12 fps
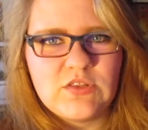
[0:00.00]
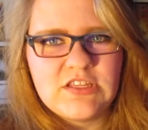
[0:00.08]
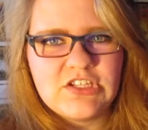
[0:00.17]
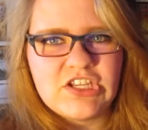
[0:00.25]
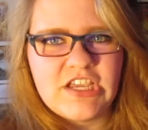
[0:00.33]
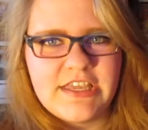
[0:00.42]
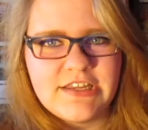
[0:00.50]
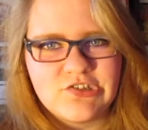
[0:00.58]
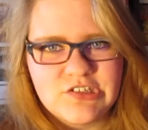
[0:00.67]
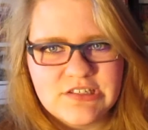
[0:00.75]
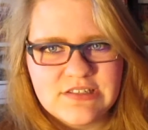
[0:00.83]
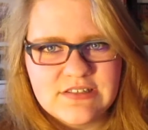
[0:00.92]
the
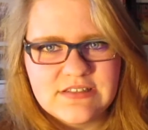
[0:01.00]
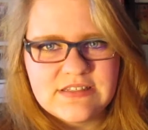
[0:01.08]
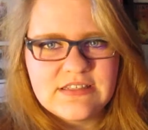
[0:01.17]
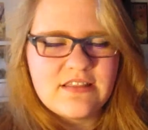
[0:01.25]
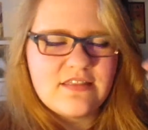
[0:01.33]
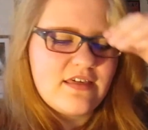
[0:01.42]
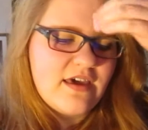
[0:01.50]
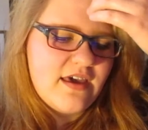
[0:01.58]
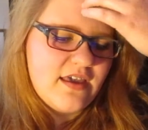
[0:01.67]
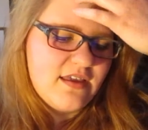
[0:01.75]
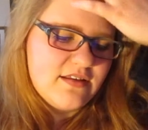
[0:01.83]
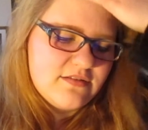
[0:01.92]
changes
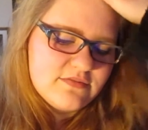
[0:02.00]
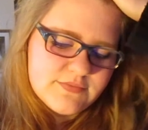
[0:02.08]
that